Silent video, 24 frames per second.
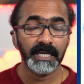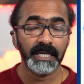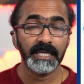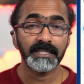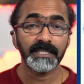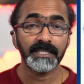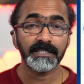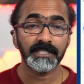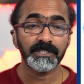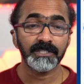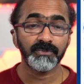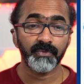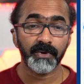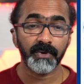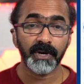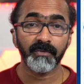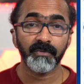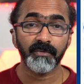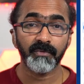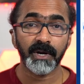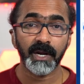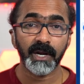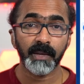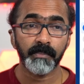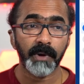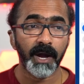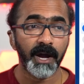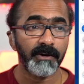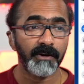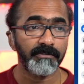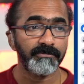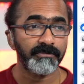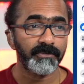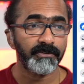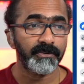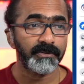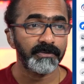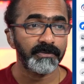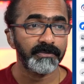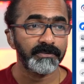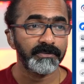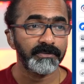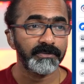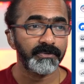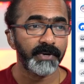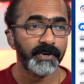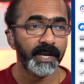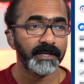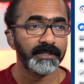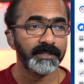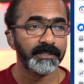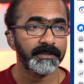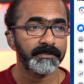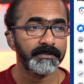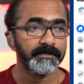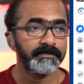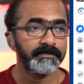This is very, very powerful, right?